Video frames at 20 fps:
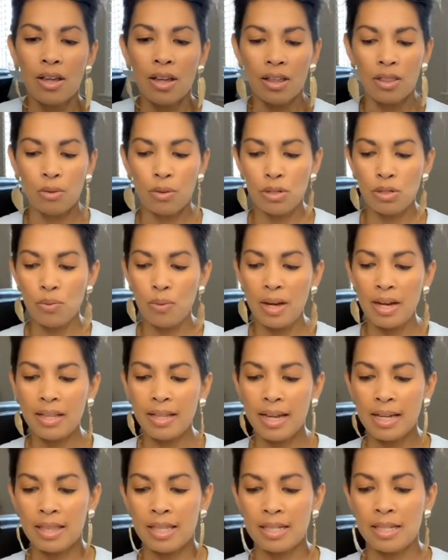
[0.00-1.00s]
And the reason why I
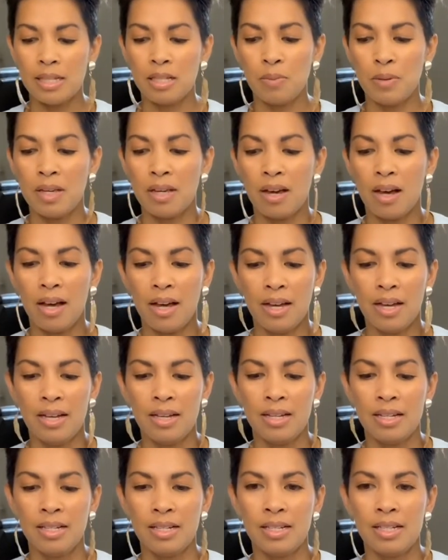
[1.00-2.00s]
like this is
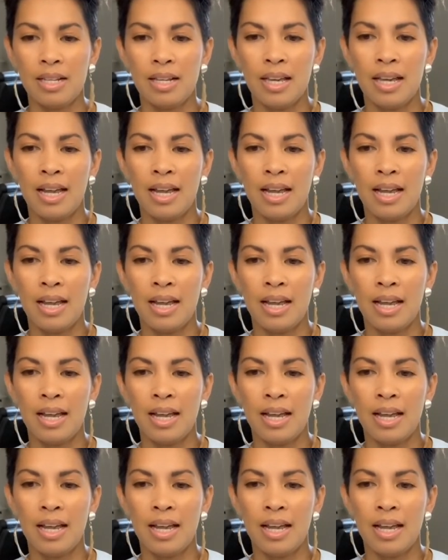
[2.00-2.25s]
because